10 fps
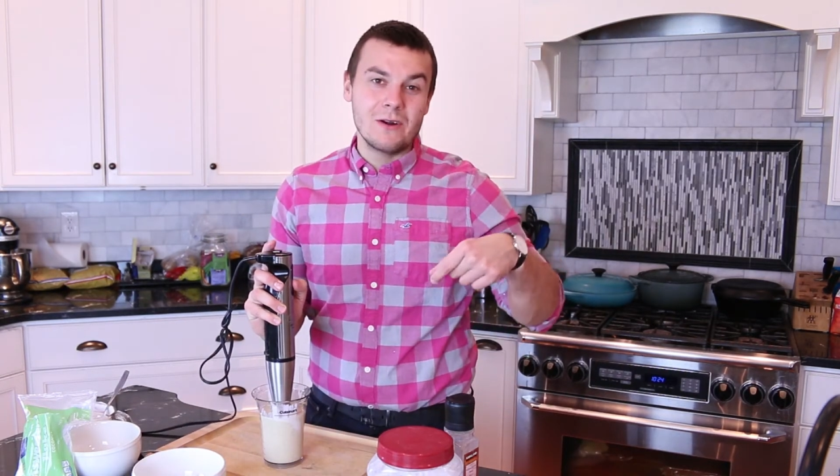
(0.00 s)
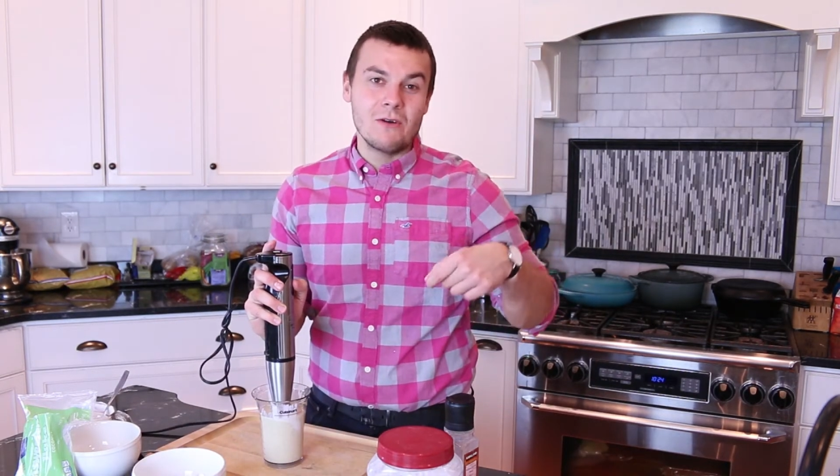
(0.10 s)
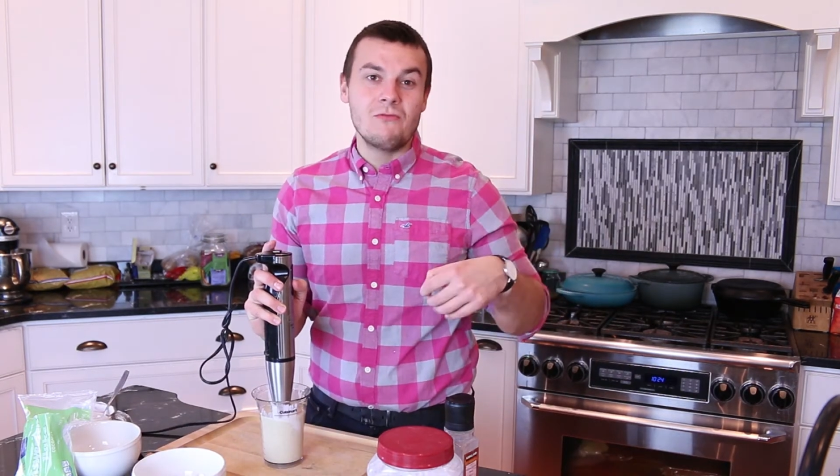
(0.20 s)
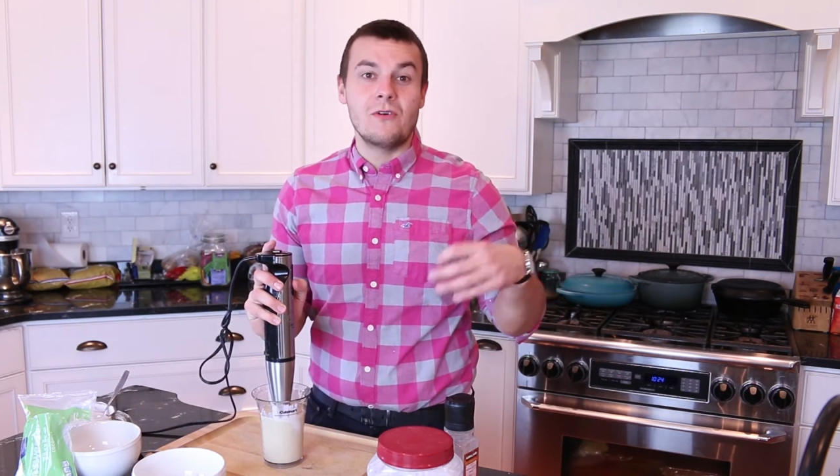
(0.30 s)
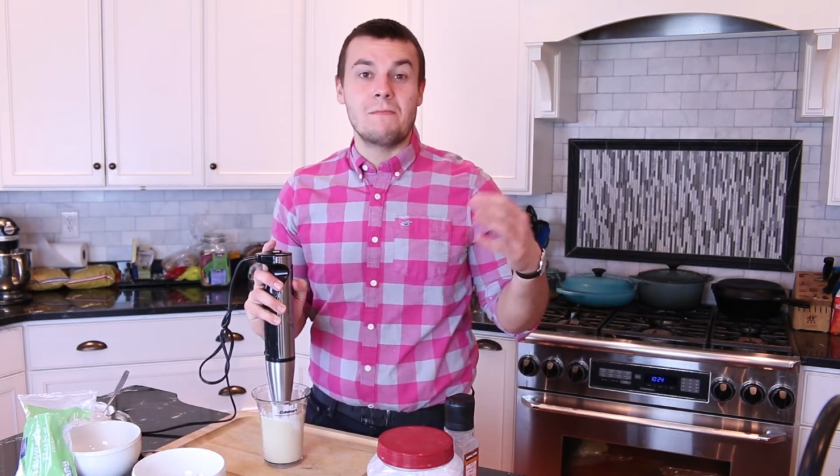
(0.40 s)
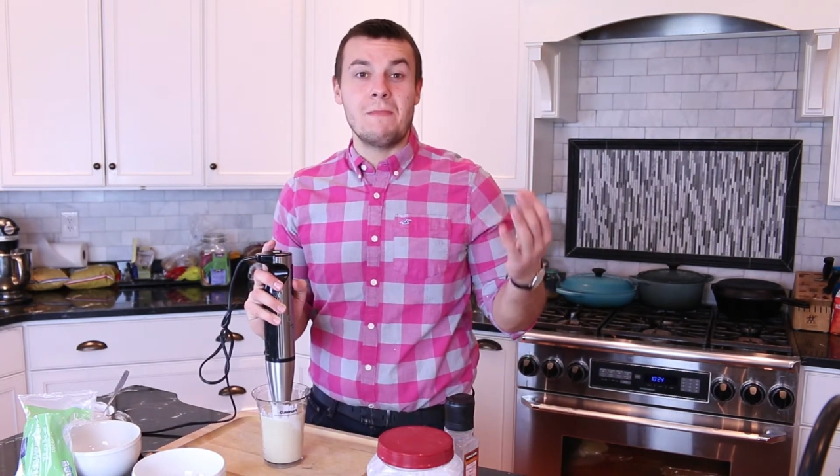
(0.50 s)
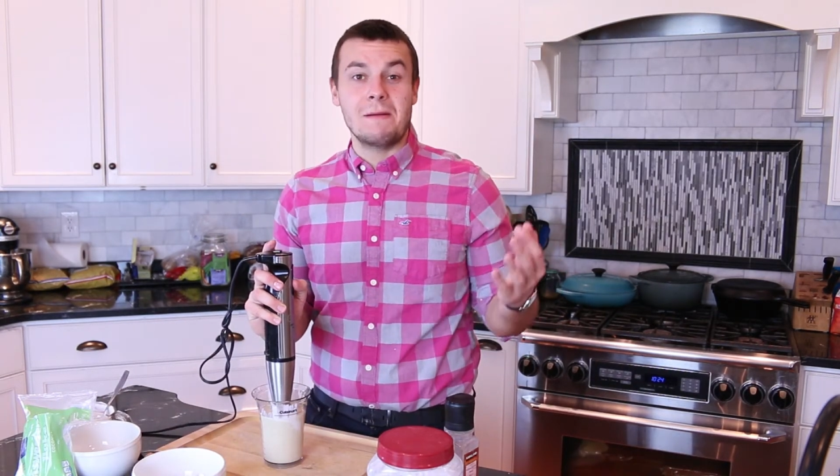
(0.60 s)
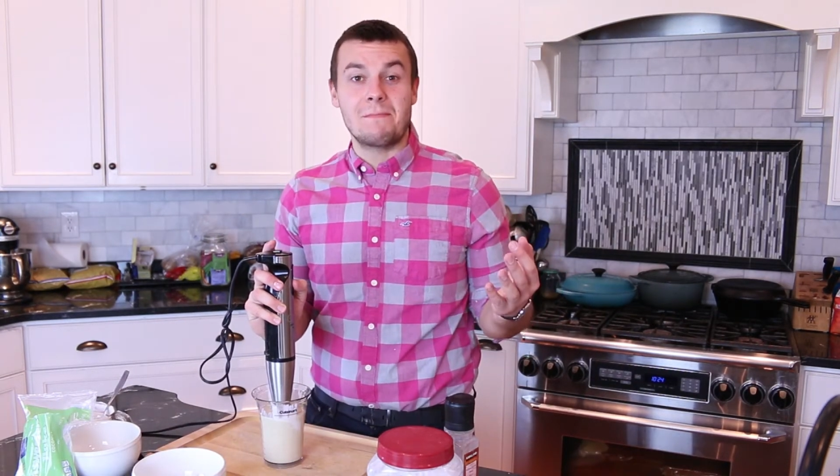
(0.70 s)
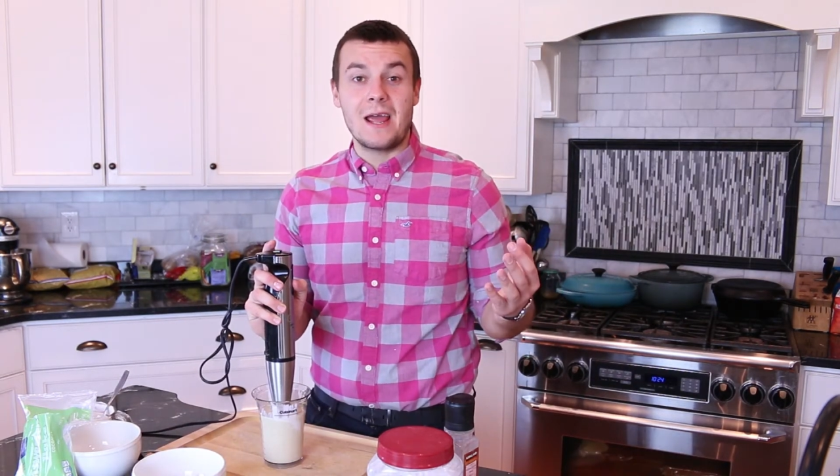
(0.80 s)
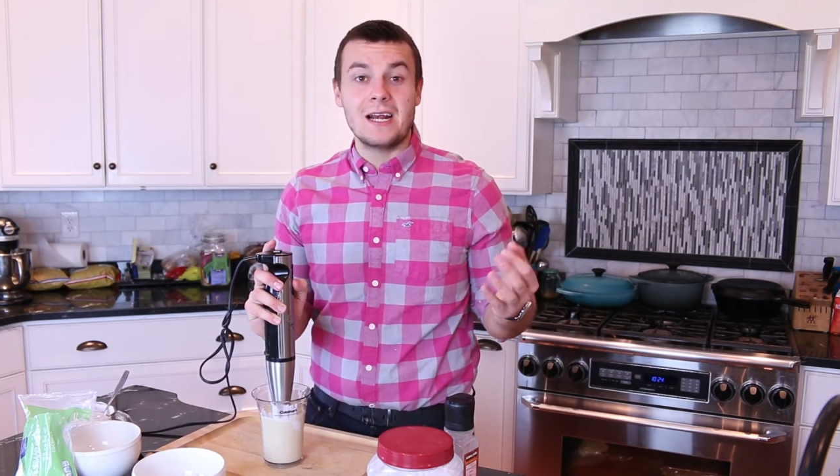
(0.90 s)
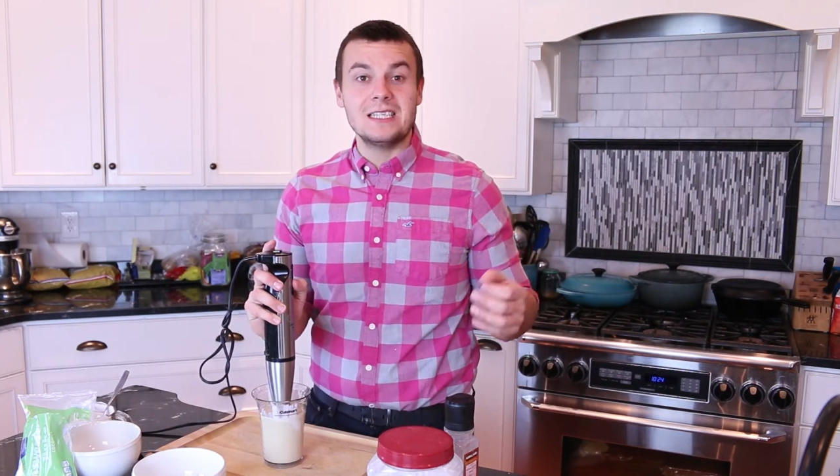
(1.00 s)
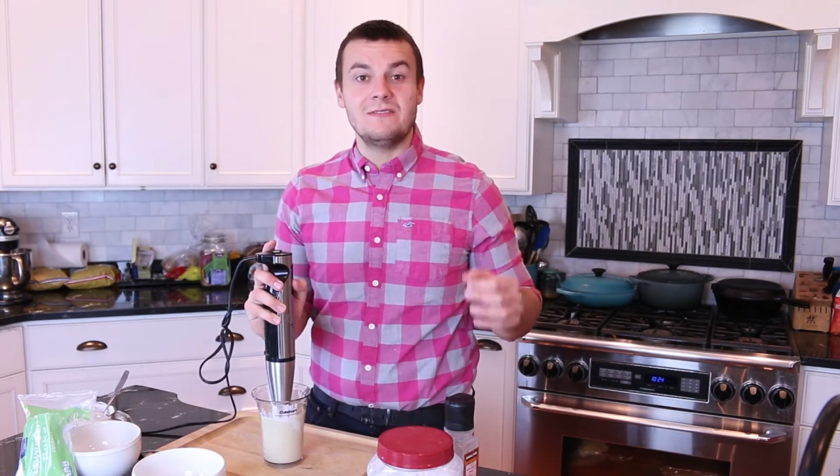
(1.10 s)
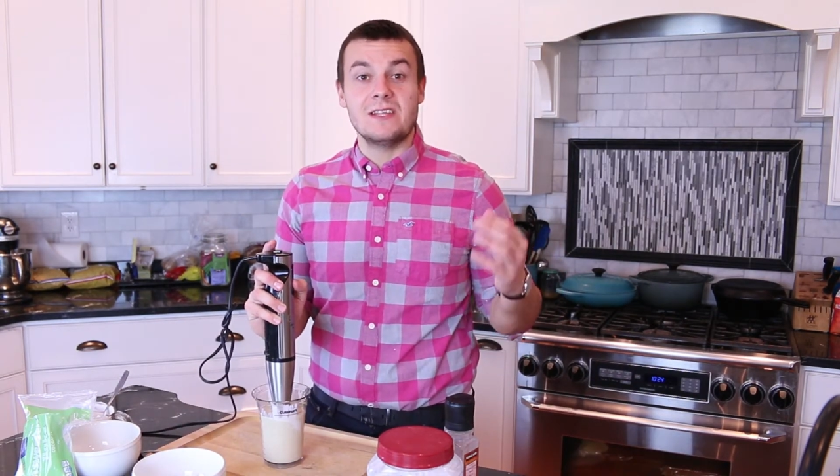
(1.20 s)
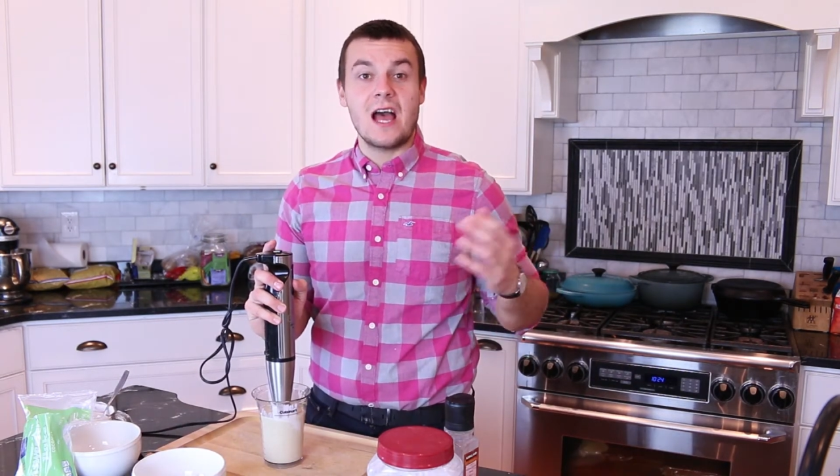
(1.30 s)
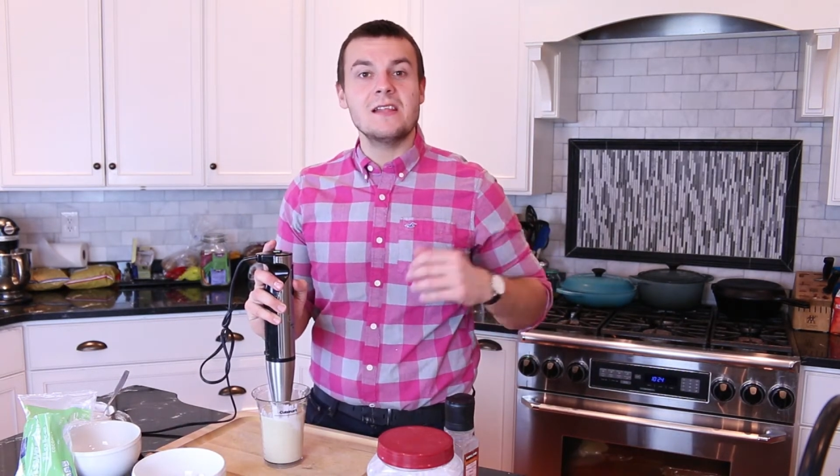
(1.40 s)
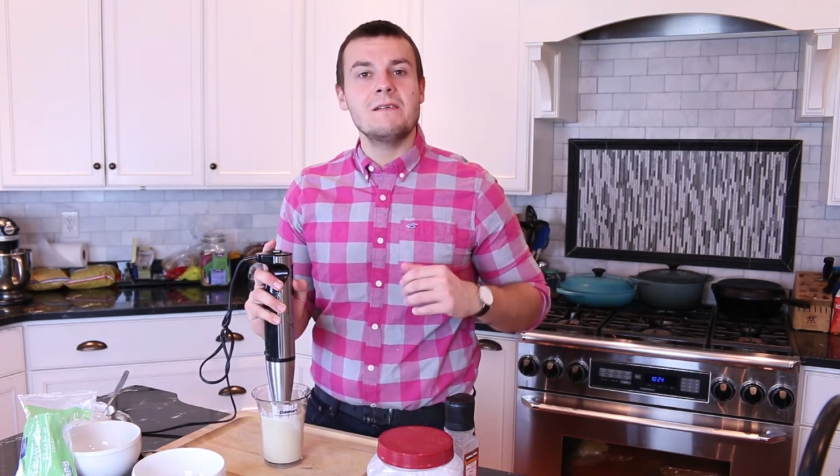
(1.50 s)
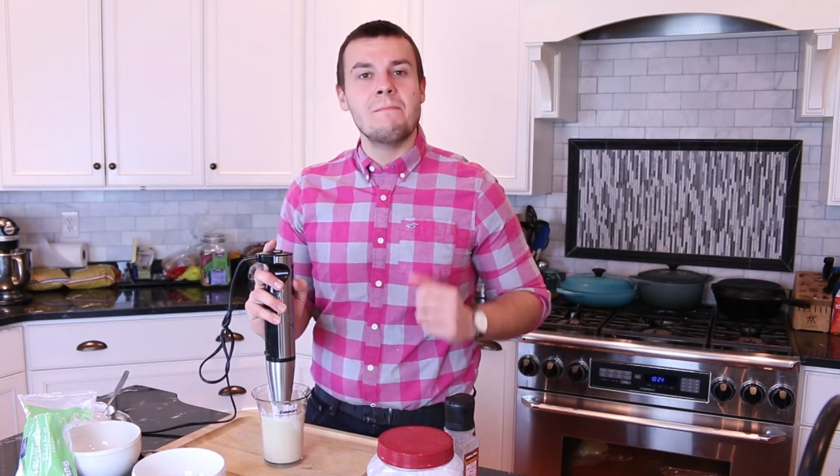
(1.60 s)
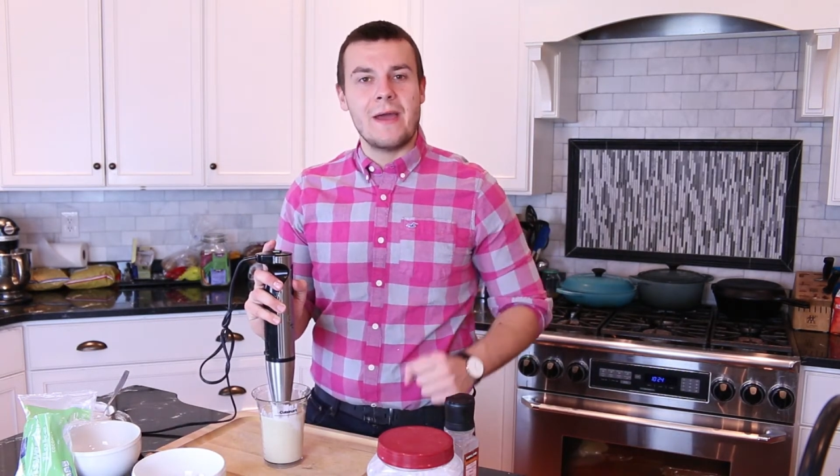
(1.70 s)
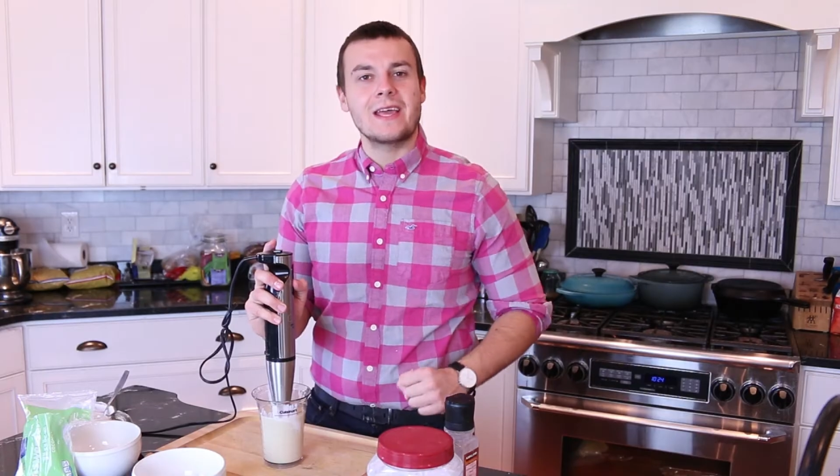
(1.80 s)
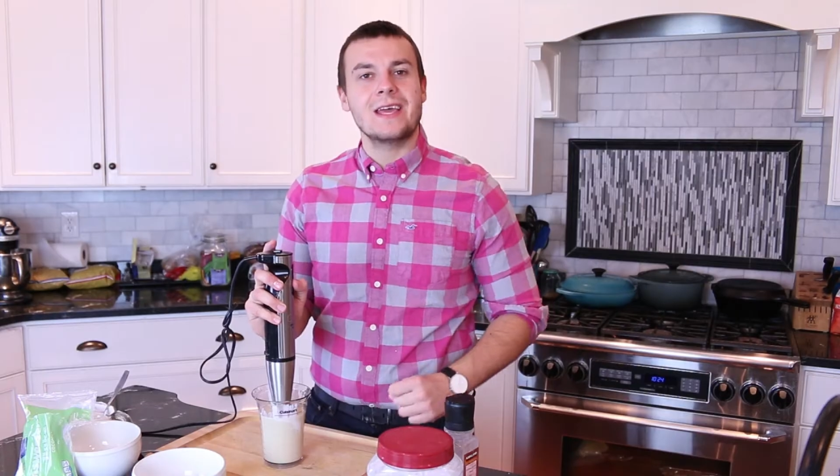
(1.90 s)
below for my playlist with
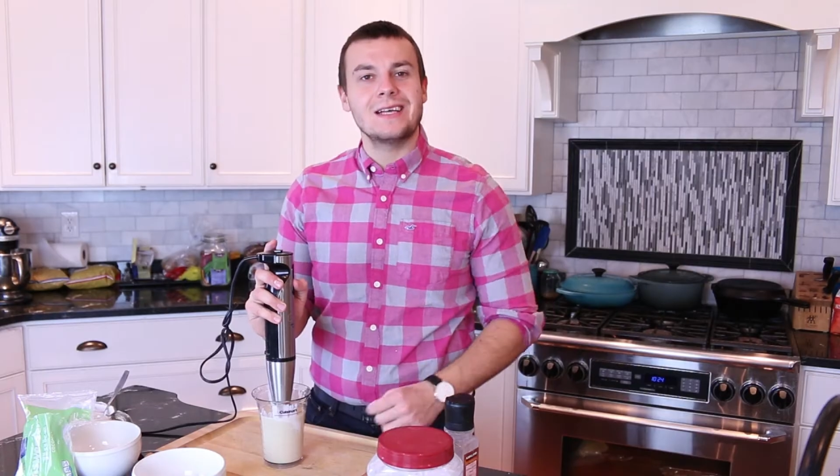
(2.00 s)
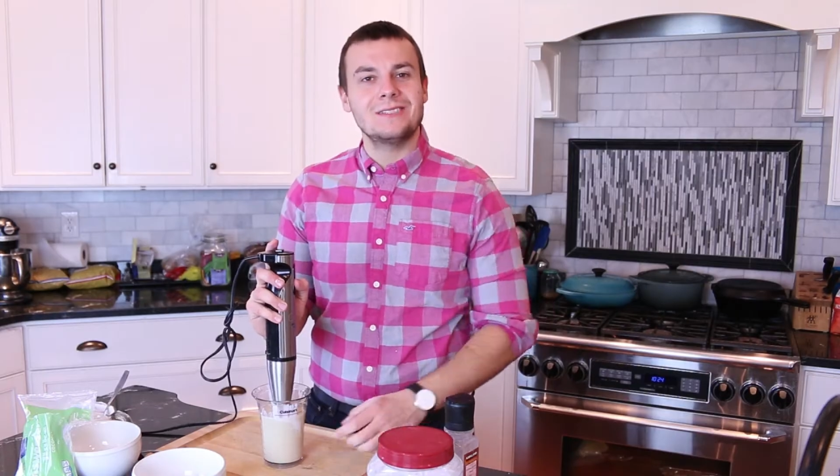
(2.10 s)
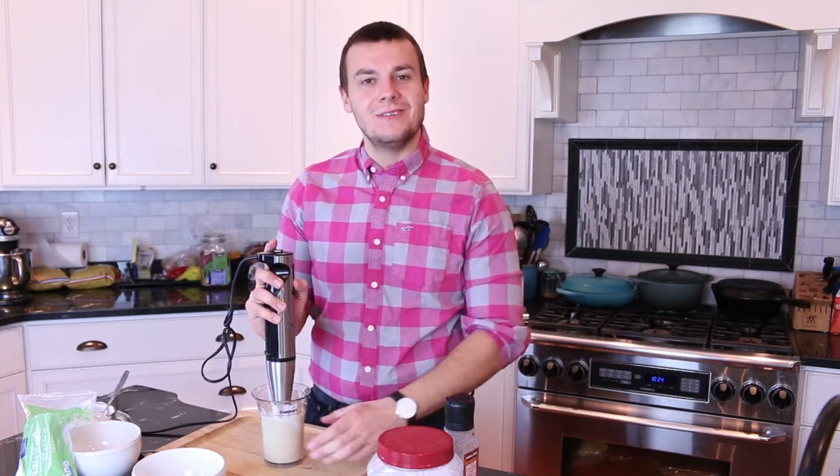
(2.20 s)
other pancakes